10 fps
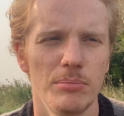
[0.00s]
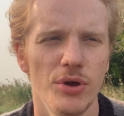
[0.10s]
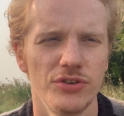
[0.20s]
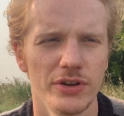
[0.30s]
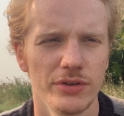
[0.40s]

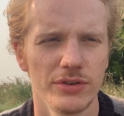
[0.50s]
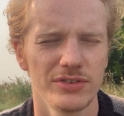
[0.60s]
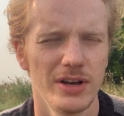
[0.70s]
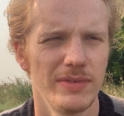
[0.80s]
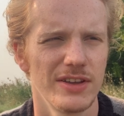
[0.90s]
putting on
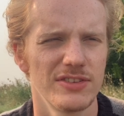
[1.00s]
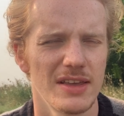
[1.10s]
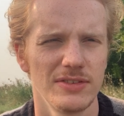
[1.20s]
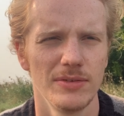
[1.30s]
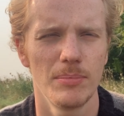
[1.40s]
yourself
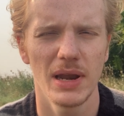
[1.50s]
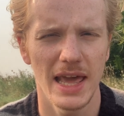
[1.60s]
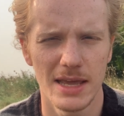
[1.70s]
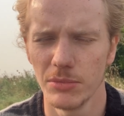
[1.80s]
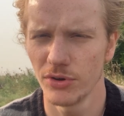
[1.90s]
excessive
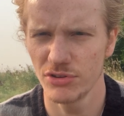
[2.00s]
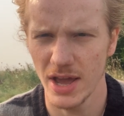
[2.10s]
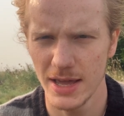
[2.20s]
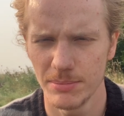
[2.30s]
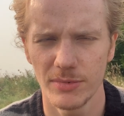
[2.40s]
blame or
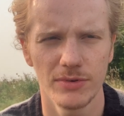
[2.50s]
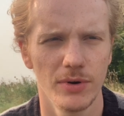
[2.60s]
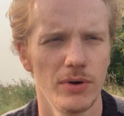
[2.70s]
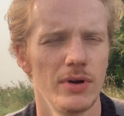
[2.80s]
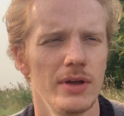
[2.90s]
shame
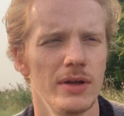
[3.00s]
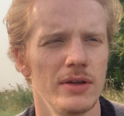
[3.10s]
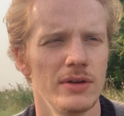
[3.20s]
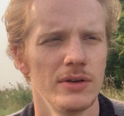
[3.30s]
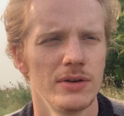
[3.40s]
for
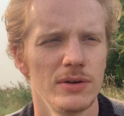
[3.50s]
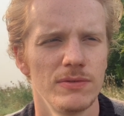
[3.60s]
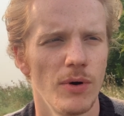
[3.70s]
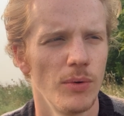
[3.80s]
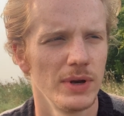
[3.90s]

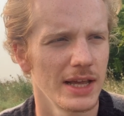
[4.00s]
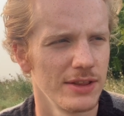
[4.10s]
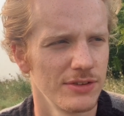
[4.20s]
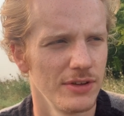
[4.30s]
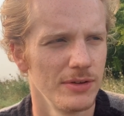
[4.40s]

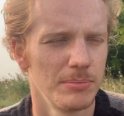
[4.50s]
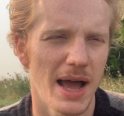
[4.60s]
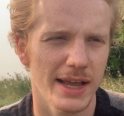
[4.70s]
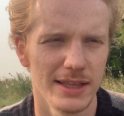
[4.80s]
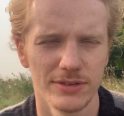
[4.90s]
falling
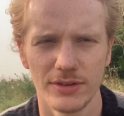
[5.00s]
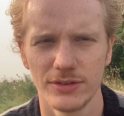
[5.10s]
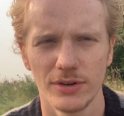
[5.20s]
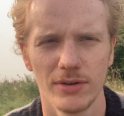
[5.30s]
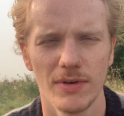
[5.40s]
back
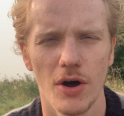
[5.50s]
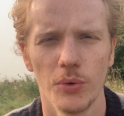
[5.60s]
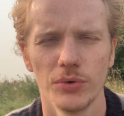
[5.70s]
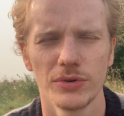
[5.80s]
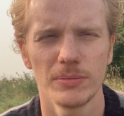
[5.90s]
into sort of
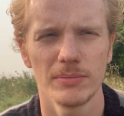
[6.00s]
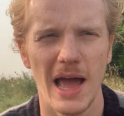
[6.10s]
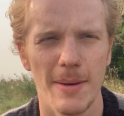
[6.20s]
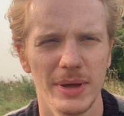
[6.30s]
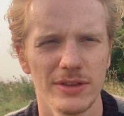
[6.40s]
old
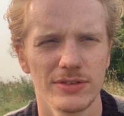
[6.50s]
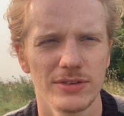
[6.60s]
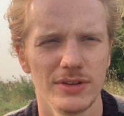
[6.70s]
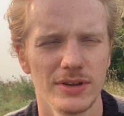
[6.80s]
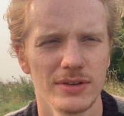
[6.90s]

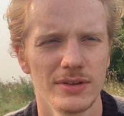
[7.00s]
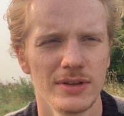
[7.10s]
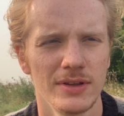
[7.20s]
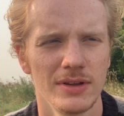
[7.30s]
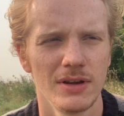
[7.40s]
habits.
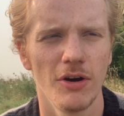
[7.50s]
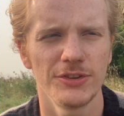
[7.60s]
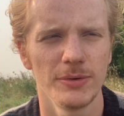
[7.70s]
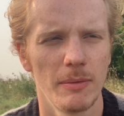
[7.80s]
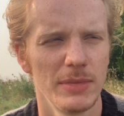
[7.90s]

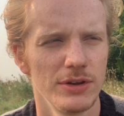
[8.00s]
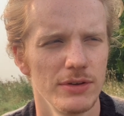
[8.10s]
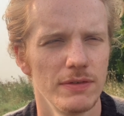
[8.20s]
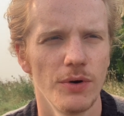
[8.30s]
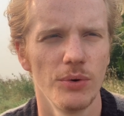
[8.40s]
Often when we do